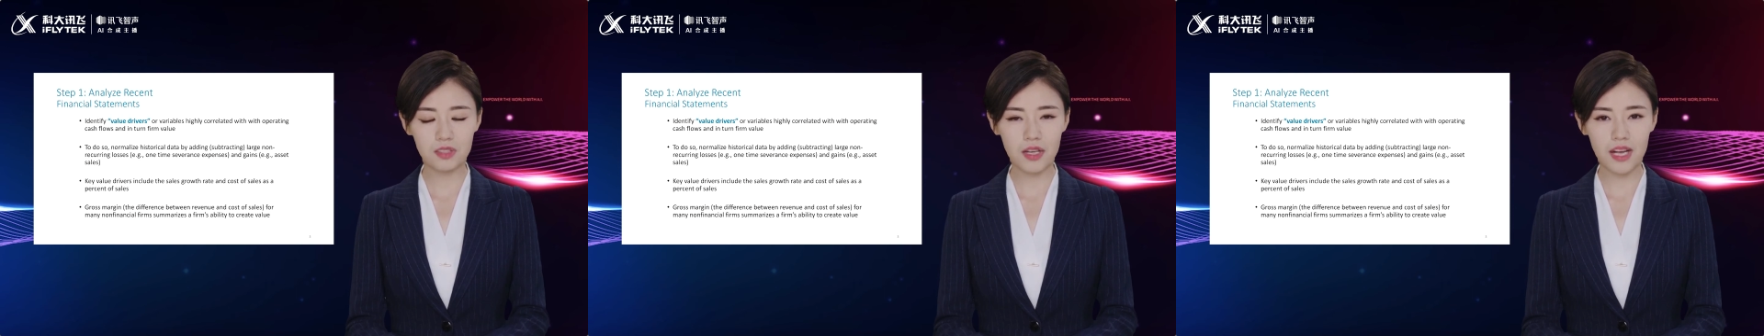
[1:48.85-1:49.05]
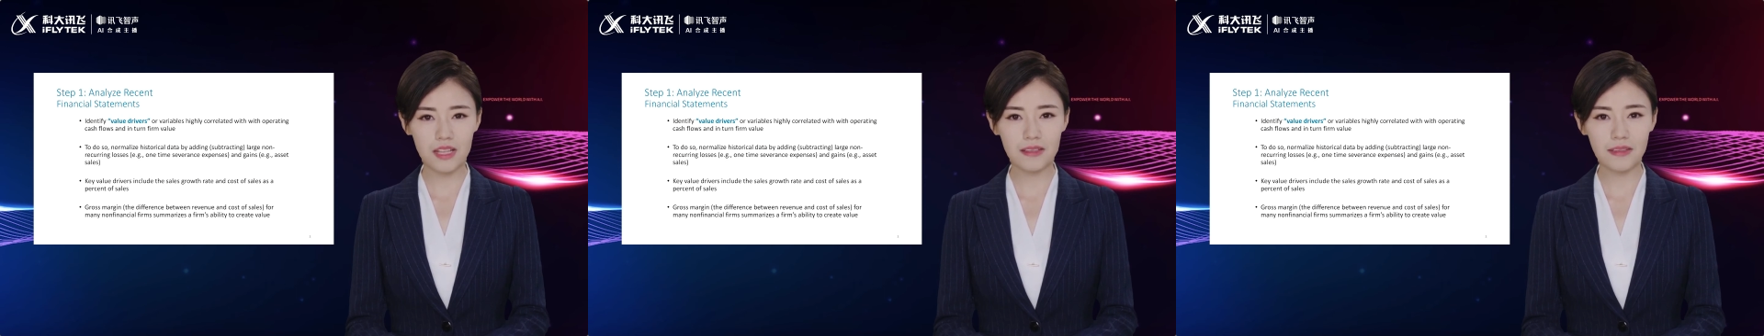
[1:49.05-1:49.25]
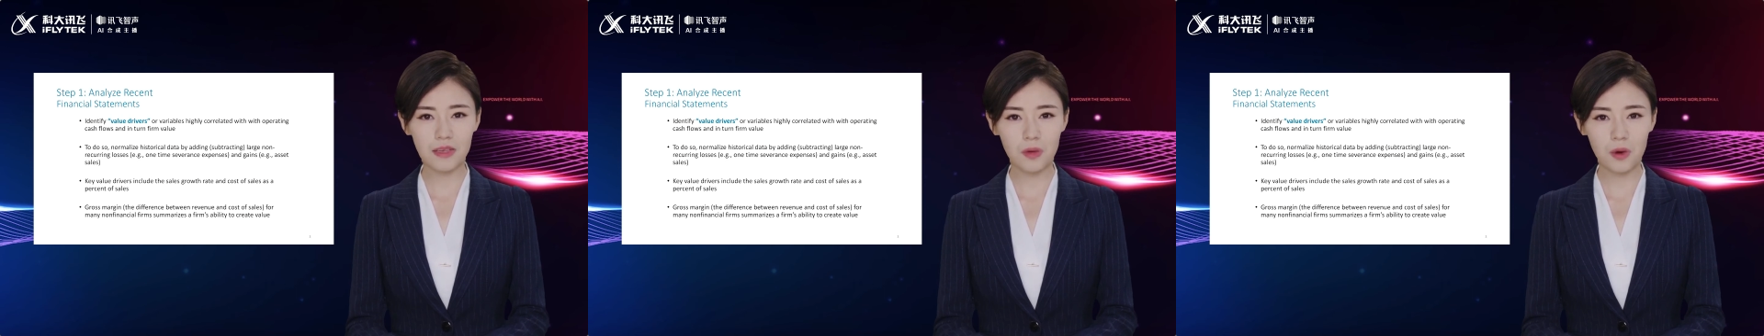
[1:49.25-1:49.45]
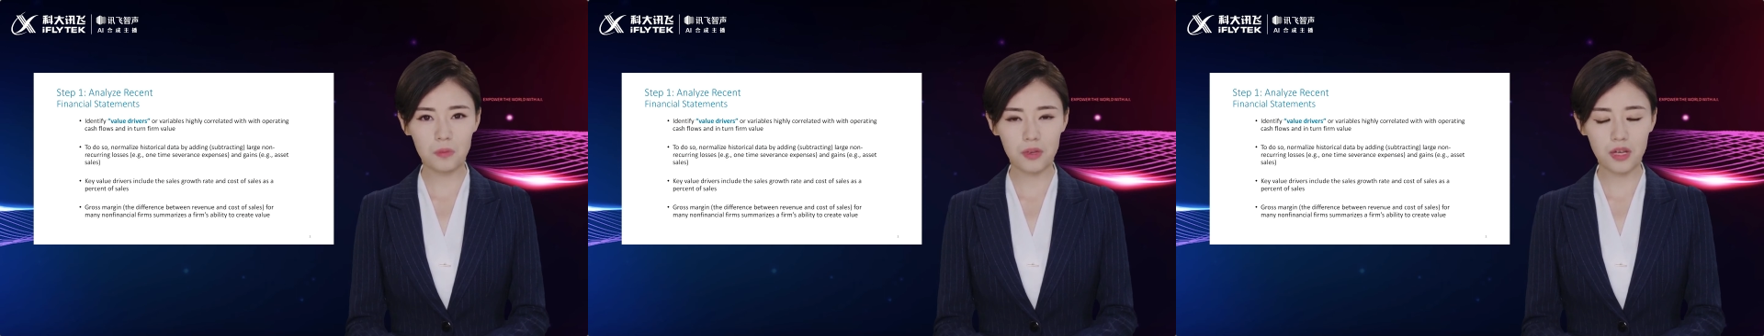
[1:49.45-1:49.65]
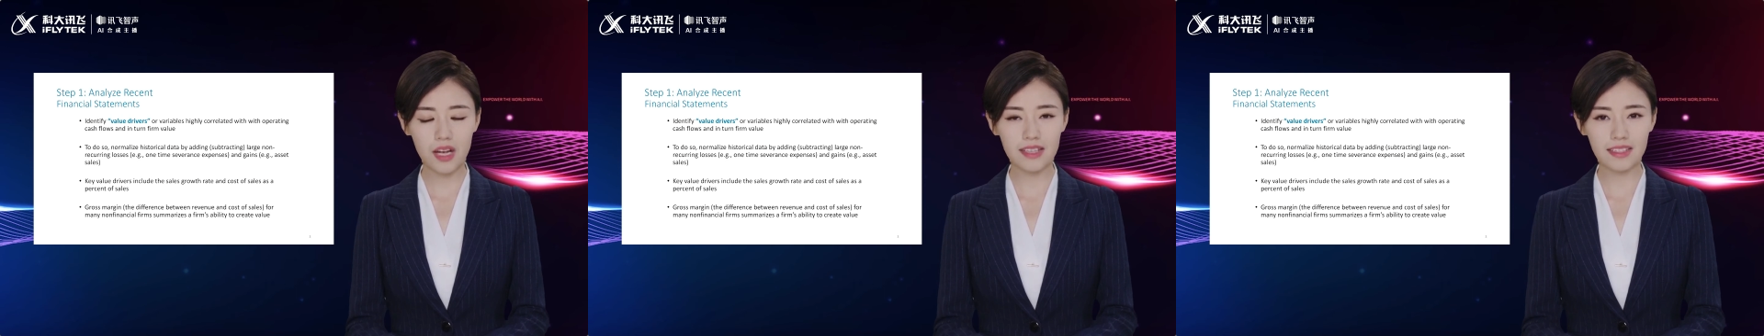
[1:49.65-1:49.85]
drive the
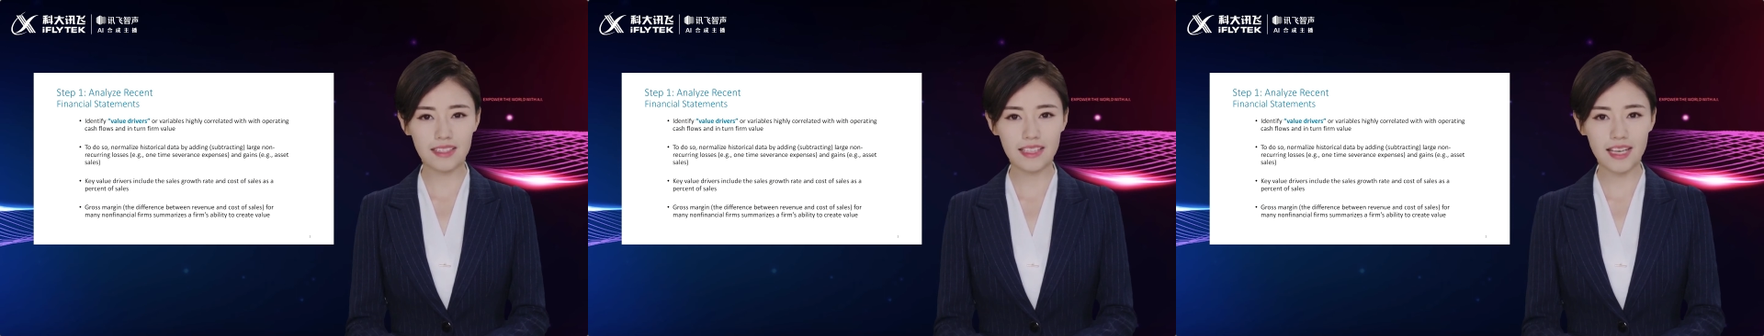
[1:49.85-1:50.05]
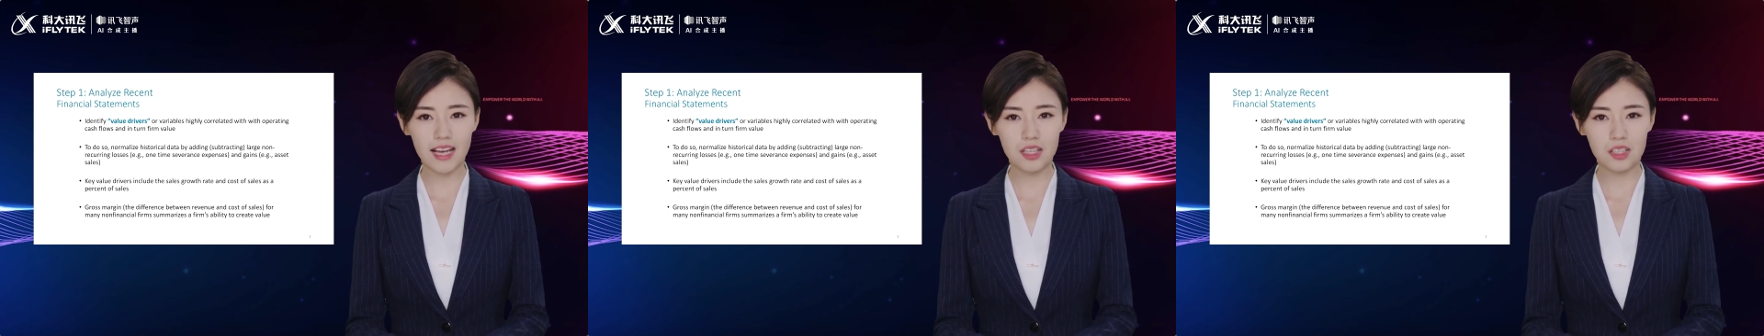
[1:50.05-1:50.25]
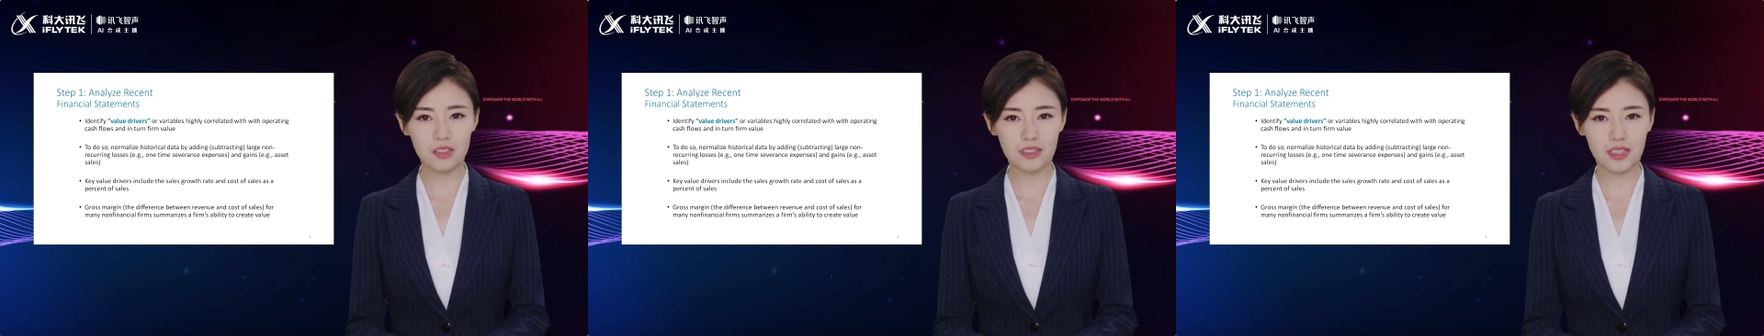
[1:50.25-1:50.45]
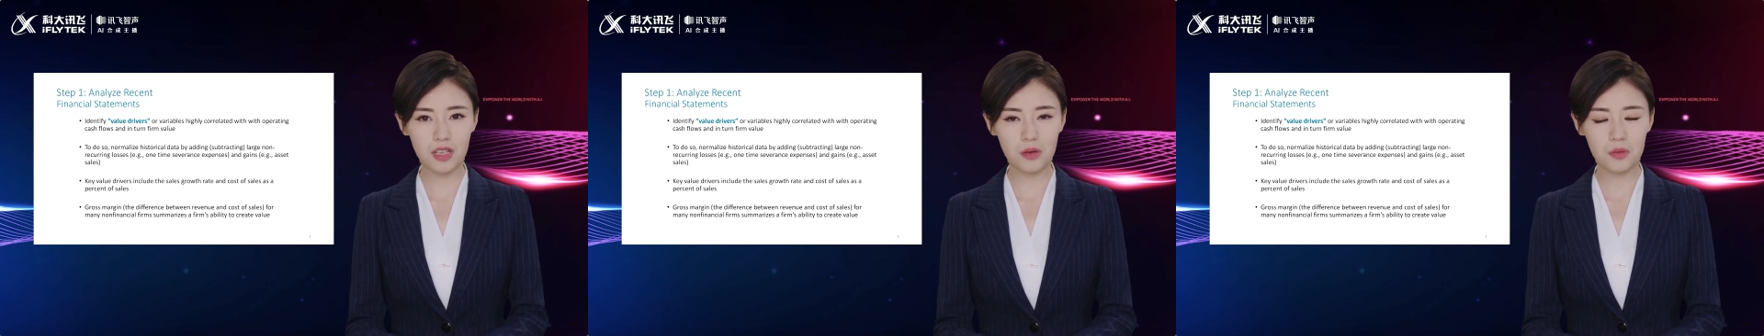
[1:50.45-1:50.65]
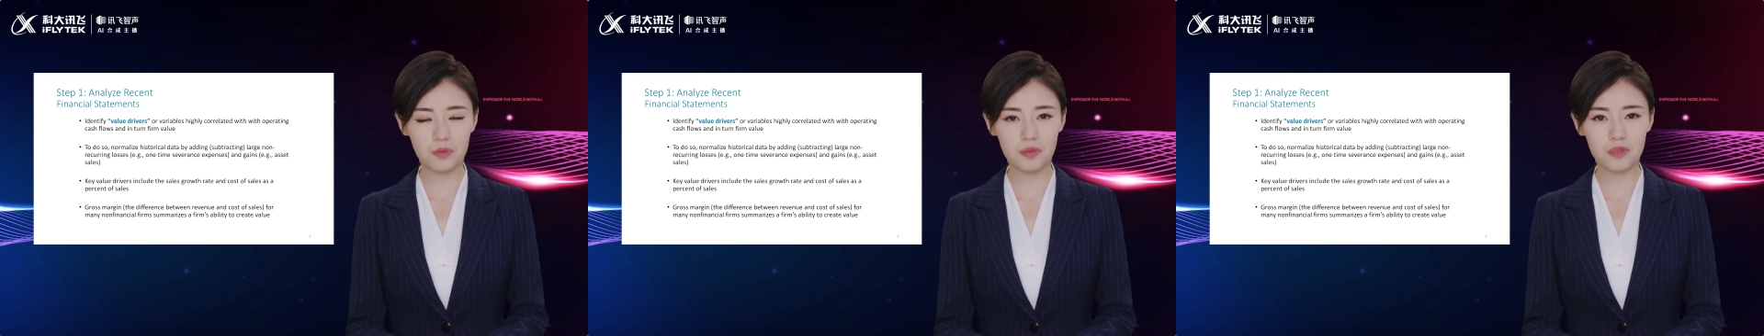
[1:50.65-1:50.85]
operating cash
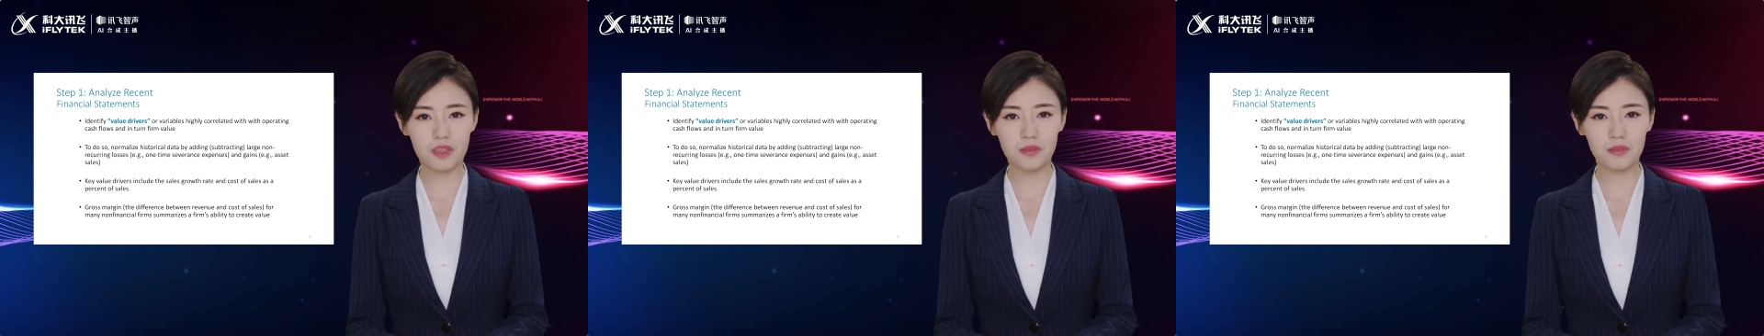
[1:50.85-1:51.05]
flow.